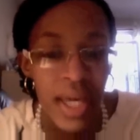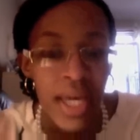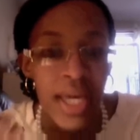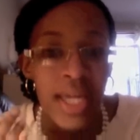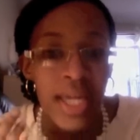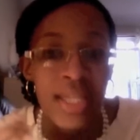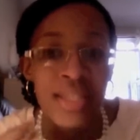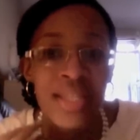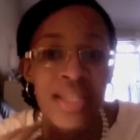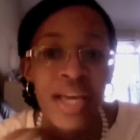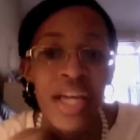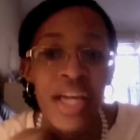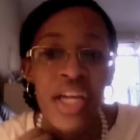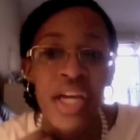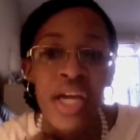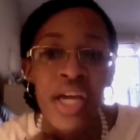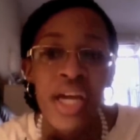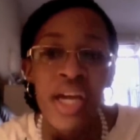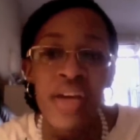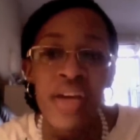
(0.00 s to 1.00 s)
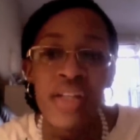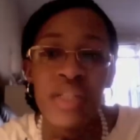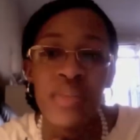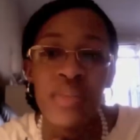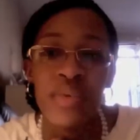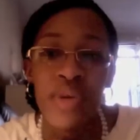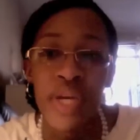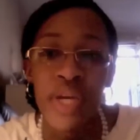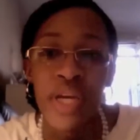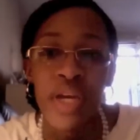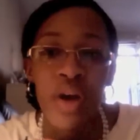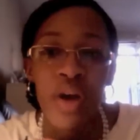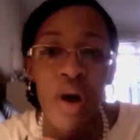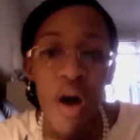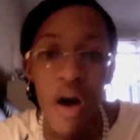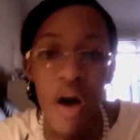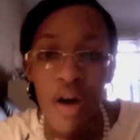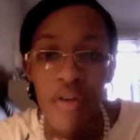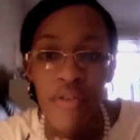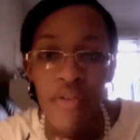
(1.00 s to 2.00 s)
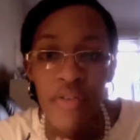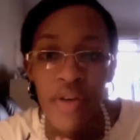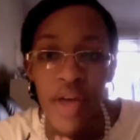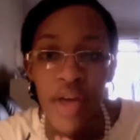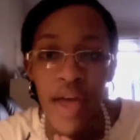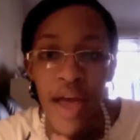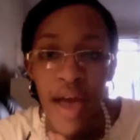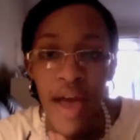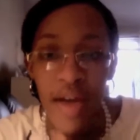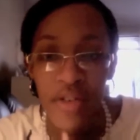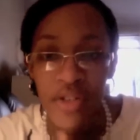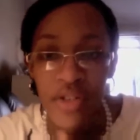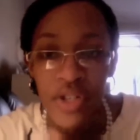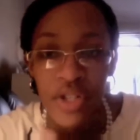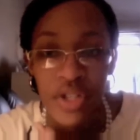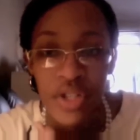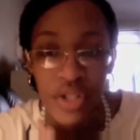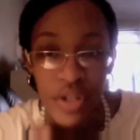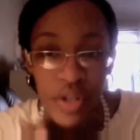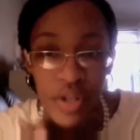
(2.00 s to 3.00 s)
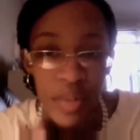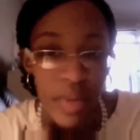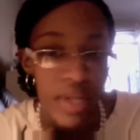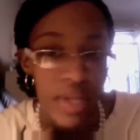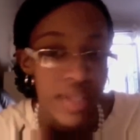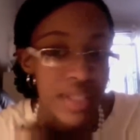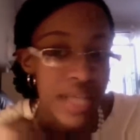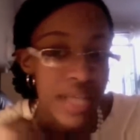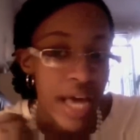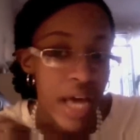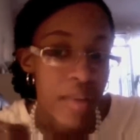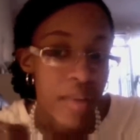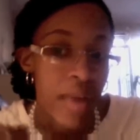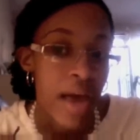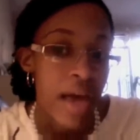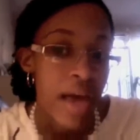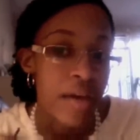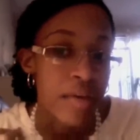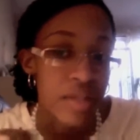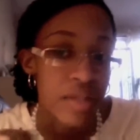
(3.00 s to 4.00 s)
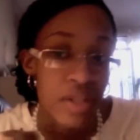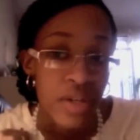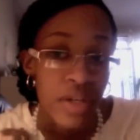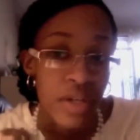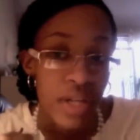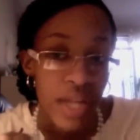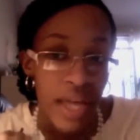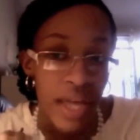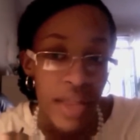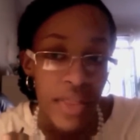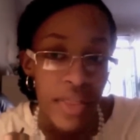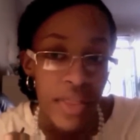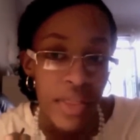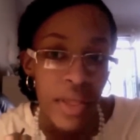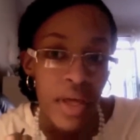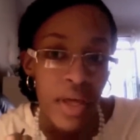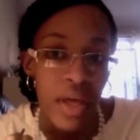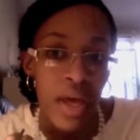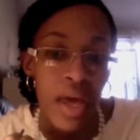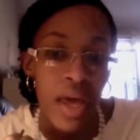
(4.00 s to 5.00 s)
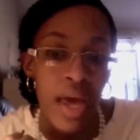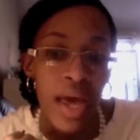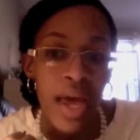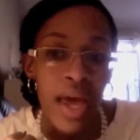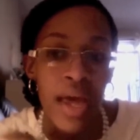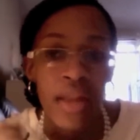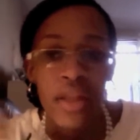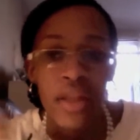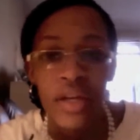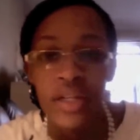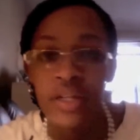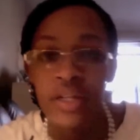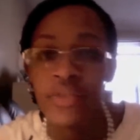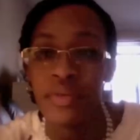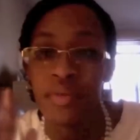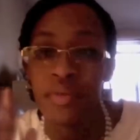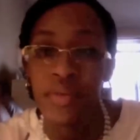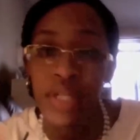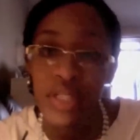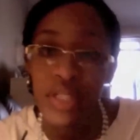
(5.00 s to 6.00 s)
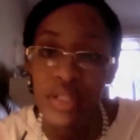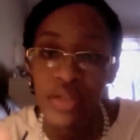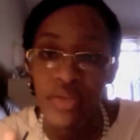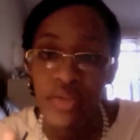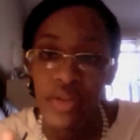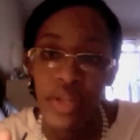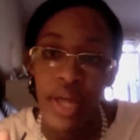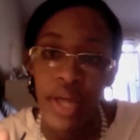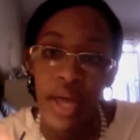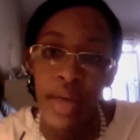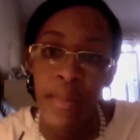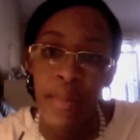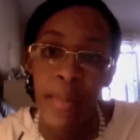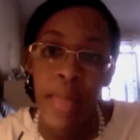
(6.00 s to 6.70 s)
It's that your hair is breaking off after a certain amount of time at a certain length. And there are different reasons for that.